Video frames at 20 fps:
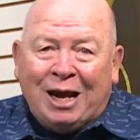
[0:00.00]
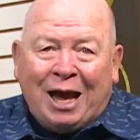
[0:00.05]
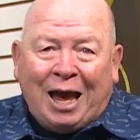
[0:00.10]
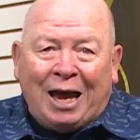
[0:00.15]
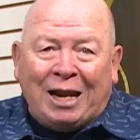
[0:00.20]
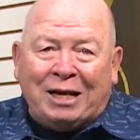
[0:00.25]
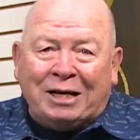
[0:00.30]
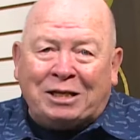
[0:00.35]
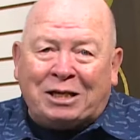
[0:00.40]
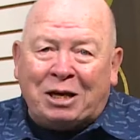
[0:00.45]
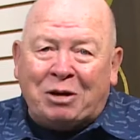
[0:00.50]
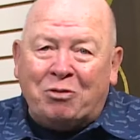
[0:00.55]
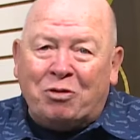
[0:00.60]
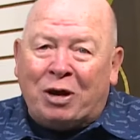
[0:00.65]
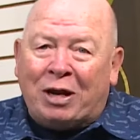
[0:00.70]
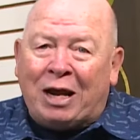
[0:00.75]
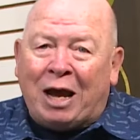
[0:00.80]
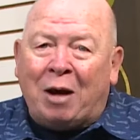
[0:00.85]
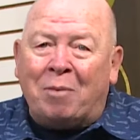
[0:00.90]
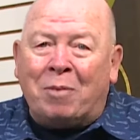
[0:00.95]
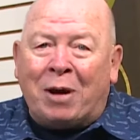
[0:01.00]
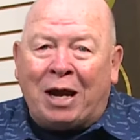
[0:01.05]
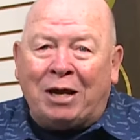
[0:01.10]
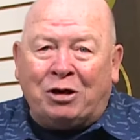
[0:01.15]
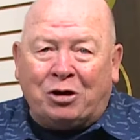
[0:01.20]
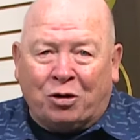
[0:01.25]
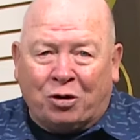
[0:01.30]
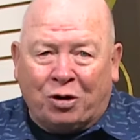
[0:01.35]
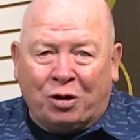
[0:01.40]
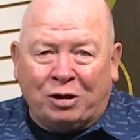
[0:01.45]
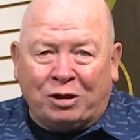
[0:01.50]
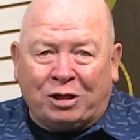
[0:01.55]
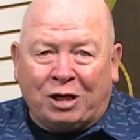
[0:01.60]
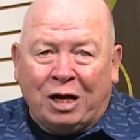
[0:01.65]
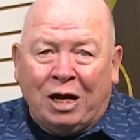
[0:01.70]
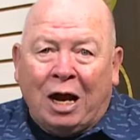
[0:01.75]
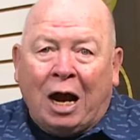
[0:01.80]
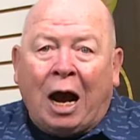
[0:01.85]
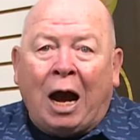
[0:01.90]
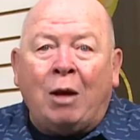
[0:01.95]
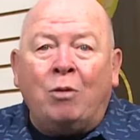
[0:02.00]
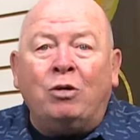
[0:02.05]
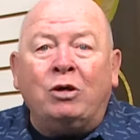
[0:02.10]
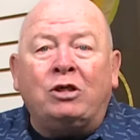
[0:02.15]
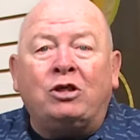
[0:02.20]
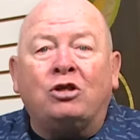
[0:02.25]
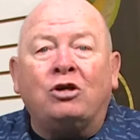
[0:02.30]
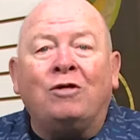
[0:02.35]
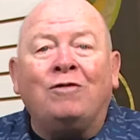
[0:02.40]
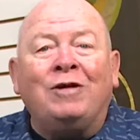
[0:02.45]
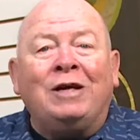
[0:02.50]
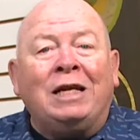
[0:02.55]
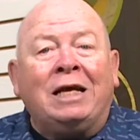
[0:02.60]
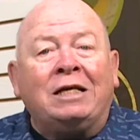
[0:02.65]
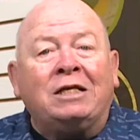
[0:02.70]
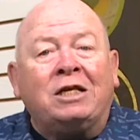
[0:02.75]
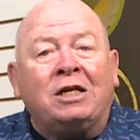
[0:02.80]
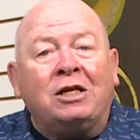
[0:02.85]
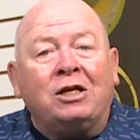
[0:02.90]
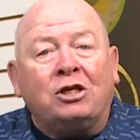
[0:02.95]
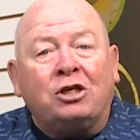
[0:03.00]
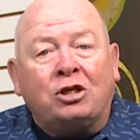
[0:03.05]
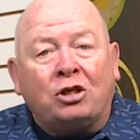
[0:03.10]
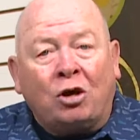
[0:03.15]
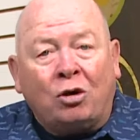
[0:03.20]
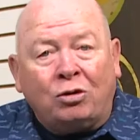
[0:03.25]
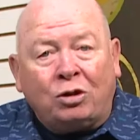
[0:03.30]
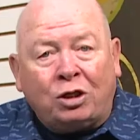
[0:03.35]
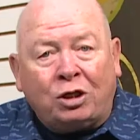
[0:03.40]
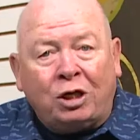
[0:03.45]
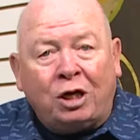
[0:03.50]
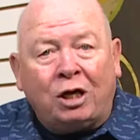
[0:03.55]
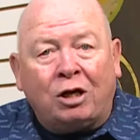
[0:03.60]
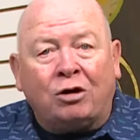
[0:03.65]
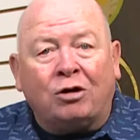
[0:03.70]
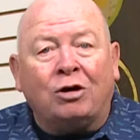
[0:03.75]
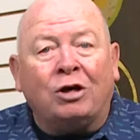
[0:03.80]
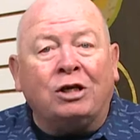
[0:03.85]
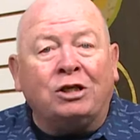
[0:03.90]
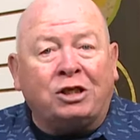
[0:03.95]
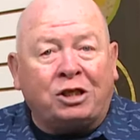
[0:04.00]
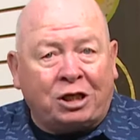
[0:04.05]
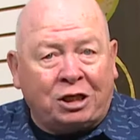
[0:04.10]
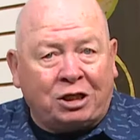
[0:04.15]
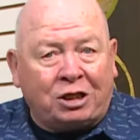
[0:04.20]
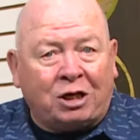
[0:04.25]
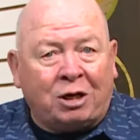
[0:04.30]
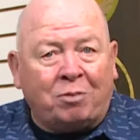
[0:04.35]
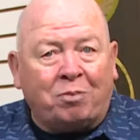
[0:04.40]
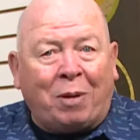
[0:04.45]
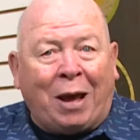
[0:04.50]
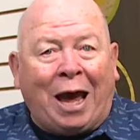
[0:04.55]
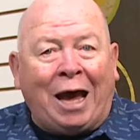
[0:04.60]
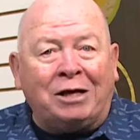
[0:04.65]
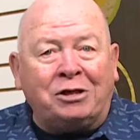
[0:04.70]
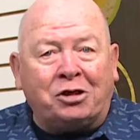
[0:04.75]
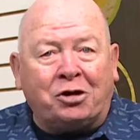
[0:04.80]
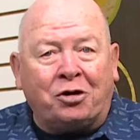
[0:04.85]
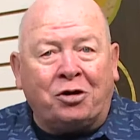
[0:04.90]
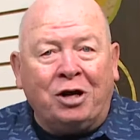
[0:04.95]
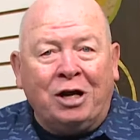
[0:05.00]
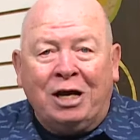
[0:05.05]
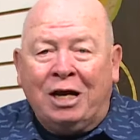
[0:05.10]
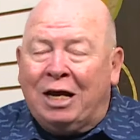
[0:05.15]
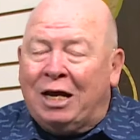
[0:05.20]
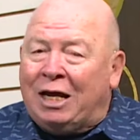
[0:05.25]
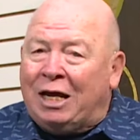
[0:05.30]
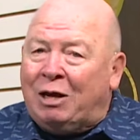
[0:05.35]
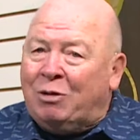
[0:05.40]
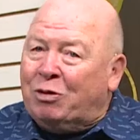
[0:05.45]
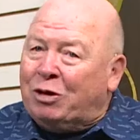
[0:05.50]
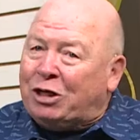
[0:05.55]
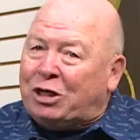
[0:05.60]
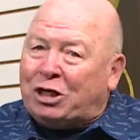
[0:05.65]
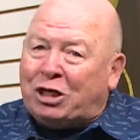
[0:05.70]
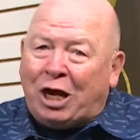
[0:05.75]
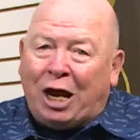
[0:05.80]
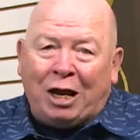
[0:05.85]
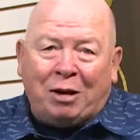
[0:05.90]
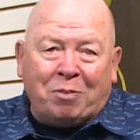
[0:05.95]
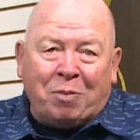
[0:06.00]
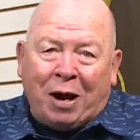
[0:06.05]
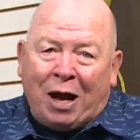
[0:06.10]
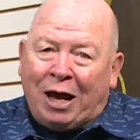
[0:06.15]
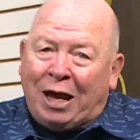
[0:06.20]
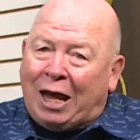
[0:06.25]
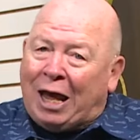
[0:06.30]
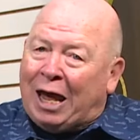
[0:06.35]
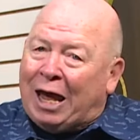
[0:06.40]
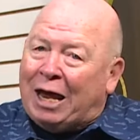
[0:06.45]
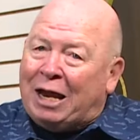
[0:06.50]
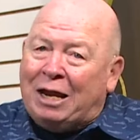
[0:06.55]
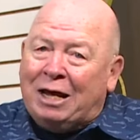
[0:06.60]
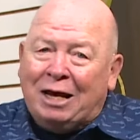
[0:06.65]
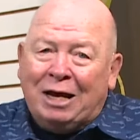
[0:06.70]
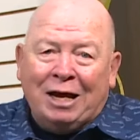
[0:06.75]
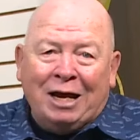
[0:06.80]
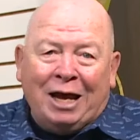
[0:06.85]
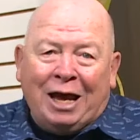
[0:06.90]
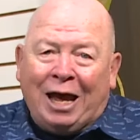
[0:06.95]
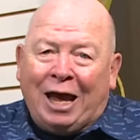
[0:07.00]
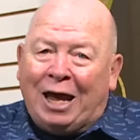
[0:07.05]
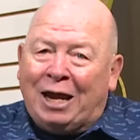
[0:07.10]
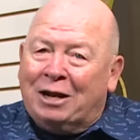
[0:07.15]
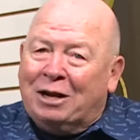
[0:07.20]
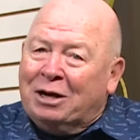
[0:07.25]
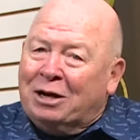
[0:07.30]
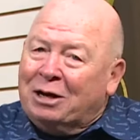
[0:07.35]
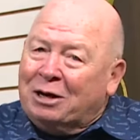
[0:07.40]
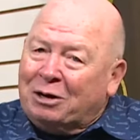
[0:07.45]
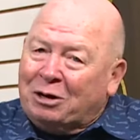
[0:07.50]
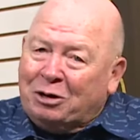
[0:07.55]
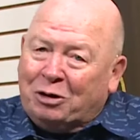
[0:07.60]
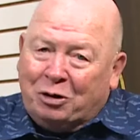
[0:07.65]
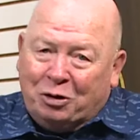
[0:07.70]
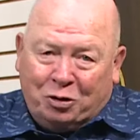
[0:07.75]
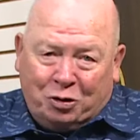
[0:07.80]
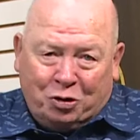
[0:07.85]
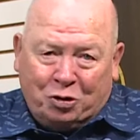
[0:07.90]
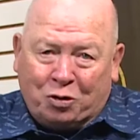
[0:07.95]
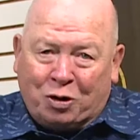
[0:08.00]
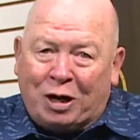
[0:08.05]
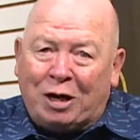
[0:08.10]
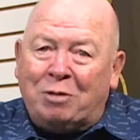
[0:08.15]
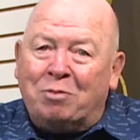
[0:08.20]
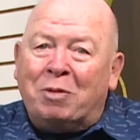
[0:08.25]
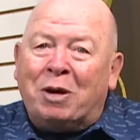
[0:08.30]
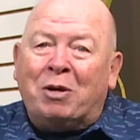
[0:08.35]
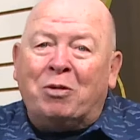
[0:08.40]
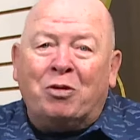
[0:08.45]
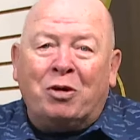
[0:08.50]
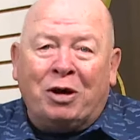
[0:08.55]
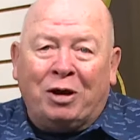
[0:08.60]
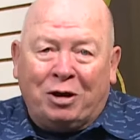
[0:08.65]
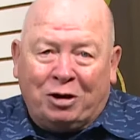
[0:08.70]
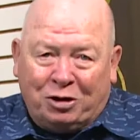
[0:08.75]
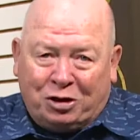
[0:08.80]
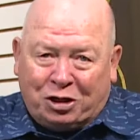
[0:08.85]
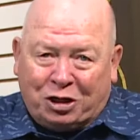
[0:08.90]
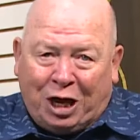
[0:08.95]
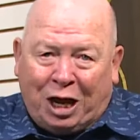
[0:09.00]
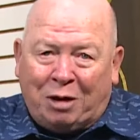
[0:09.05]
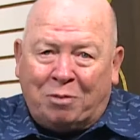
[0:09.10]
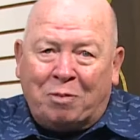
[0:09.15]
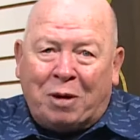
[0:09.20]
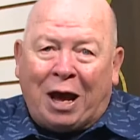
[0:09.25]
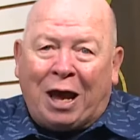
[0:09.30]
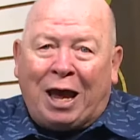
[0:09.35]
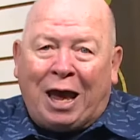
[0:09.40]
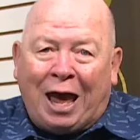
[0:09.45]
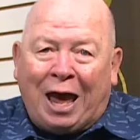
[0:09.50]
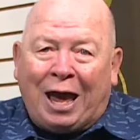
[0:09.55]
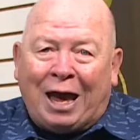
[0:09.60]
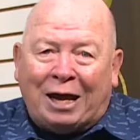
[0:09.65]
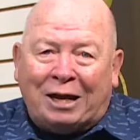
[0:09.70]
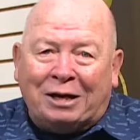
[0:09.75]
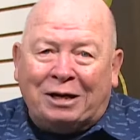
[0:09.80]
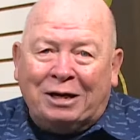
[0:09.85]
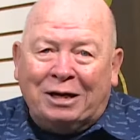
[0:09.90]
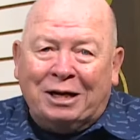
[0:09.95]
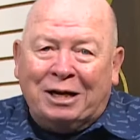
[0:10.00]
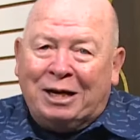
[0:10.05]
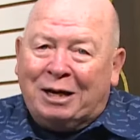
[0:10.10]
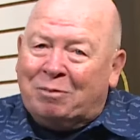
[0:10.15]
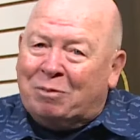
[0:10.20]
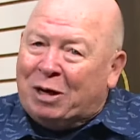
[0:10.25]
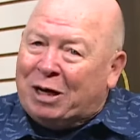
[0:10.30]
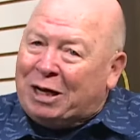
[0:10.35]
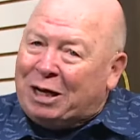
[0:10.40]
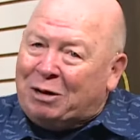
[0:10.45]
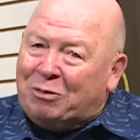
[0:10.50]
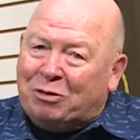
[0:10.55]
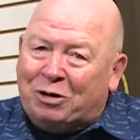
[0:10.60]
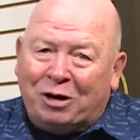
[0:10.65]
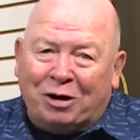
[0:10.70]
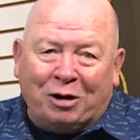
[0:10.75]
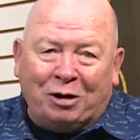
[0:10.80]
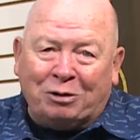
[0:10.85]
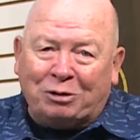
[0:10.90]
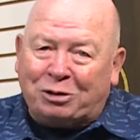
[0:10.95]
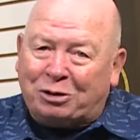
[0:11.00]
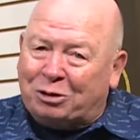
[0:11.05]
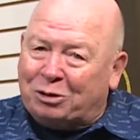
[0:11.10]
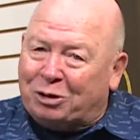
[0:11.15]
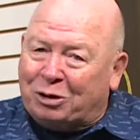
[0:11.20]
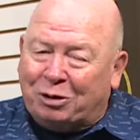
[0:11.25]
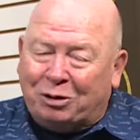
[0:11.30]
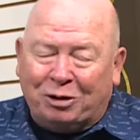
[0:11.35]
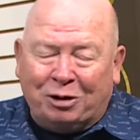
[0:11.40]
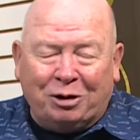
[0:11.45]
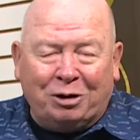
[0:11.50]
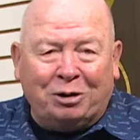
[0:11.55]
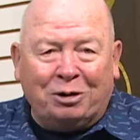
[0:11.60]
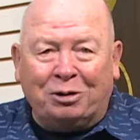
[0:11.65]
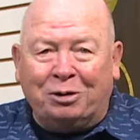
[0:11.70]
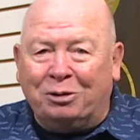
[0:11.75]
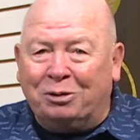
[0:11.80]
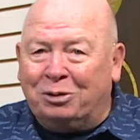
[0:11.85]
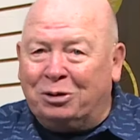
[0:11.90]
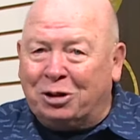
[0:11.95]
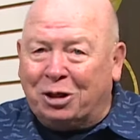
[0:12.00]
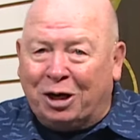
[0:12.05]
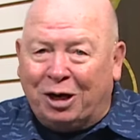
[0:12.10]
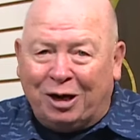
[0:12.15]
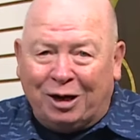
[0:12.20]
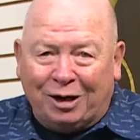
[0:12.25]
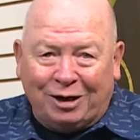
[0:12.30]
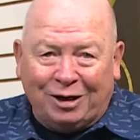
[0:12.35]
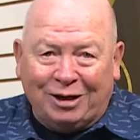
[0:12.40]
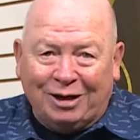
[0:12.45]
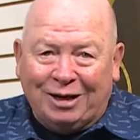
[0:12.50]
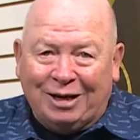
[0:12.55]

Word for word: And as he went out my door, as I was serving as an associate or an assistant pastor, he would shake my head and greet me, shake my hand. But he would also go, "Oh, John,"